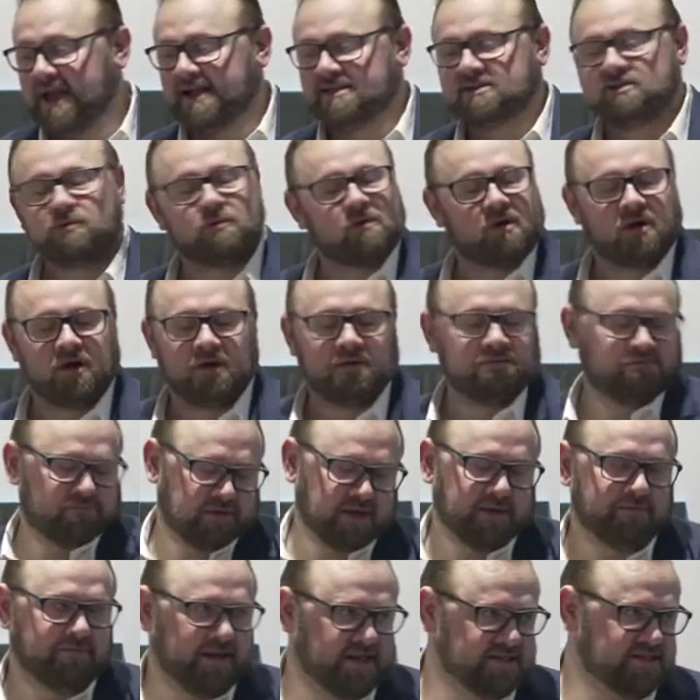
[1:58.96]
also
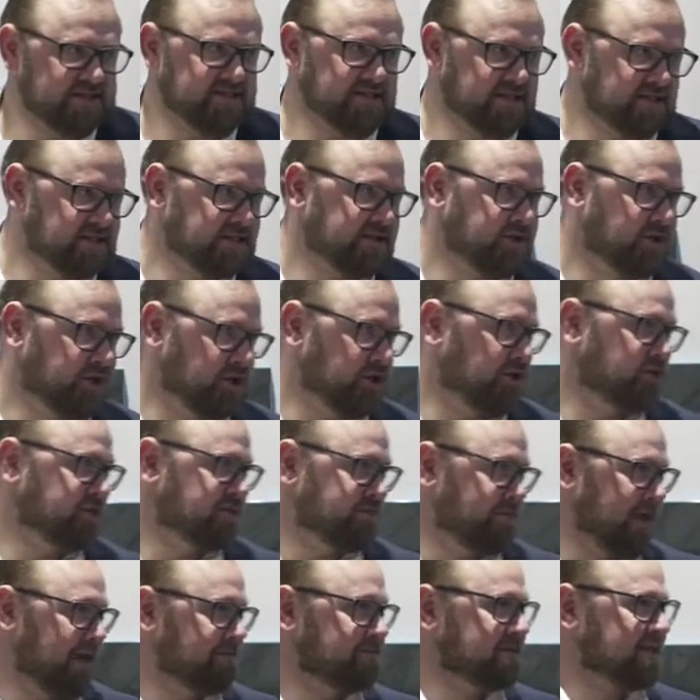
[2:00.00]
beyond that, what
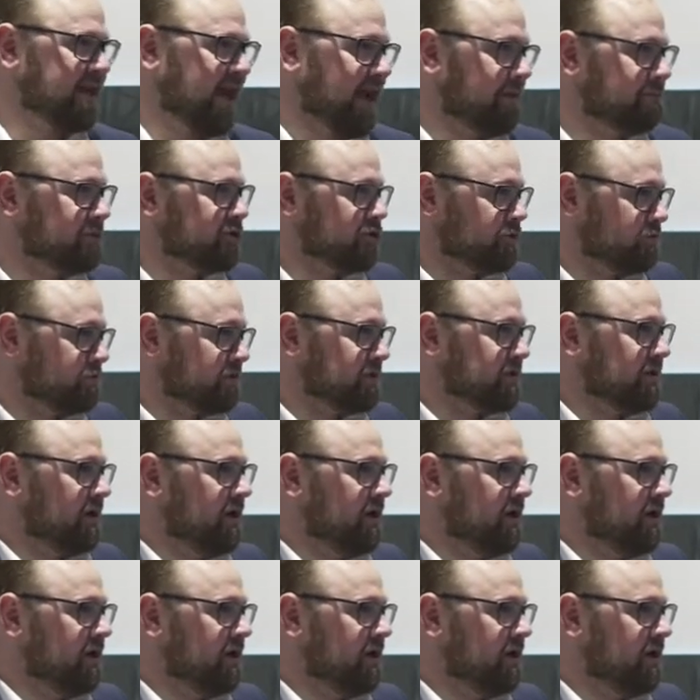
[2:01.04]
you also can gain